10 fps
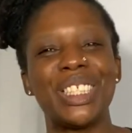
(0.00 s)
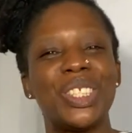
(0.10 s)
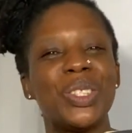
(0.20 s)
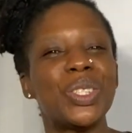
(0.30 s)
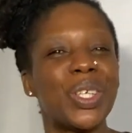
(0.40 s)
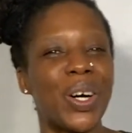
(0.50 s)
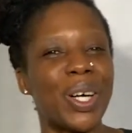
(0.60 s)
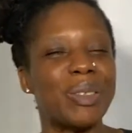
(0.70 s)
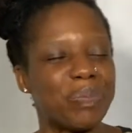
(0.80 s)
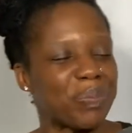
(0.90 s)
you got.
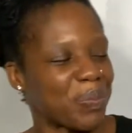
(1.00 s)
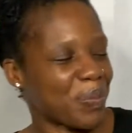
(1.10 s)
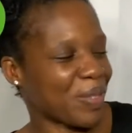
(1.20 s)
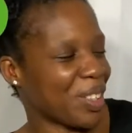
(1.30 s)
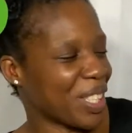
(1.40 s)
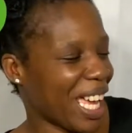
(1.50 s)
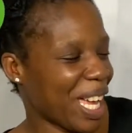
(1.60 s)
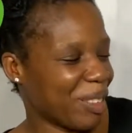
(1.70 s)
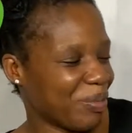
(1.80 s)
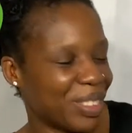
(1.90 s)
Okay,
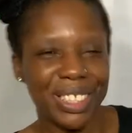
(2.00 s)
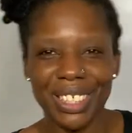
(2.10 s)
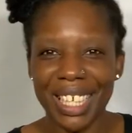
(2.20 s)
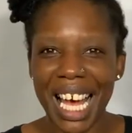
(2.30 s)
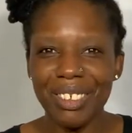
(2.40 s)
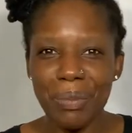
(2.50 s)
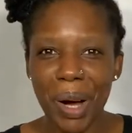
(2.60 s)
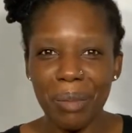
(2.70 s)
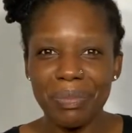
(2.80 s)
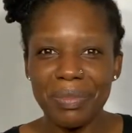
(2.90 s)
so count them
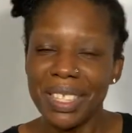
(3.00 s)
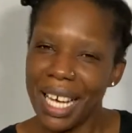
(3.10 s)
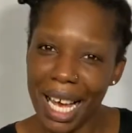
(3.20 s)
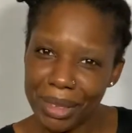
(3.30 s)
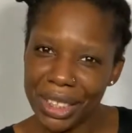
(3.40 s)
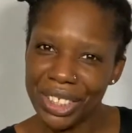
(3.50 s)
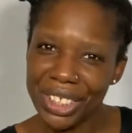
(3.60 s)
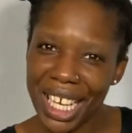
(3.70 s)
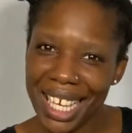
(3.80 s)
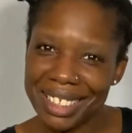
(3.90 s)
up. How many did you
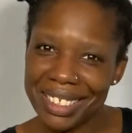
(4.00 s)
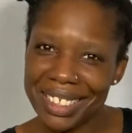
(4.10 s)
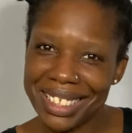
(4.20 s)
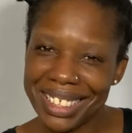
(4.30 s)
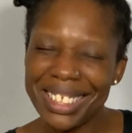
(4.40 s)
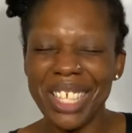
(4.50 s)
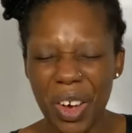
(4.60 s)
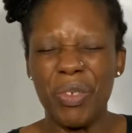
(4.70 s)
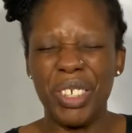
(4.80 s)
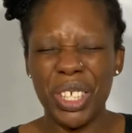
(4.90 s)
get?
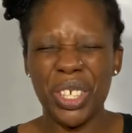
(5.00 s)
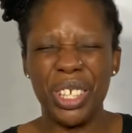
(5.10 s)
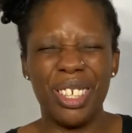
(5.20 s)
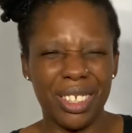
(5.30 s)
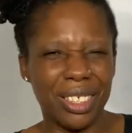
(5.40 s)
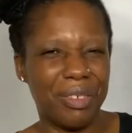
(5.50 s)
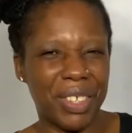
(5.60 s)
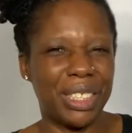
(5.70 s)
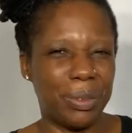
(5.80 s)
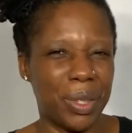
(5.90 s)
Hopefully you got lots of
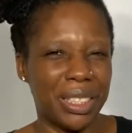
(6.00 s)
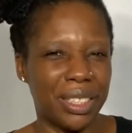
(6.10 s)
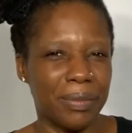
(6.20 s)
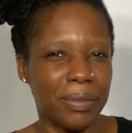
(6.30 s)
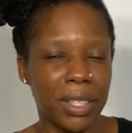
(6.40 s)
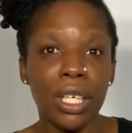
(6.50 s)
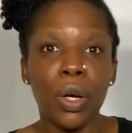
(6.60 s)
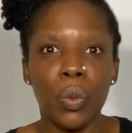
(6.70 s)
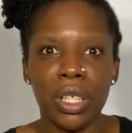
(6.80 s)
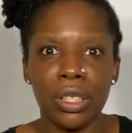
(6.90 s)
S words.
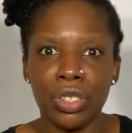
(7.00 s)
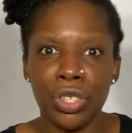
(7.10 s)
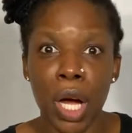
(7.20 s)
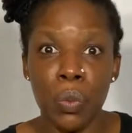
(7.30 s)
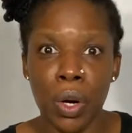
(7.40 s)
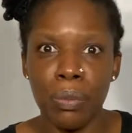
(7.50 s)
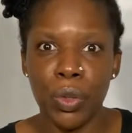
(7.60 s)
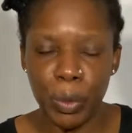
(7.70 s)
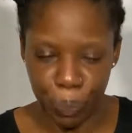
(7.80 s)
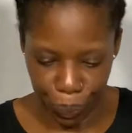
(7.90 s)
We're going to try one more.
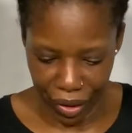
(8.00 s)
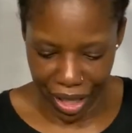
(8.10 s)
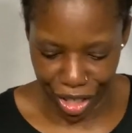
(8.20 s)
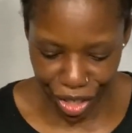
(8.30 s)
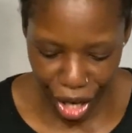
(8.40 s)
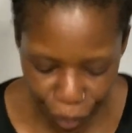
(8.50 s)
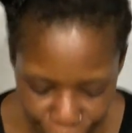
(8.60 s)
Here you go.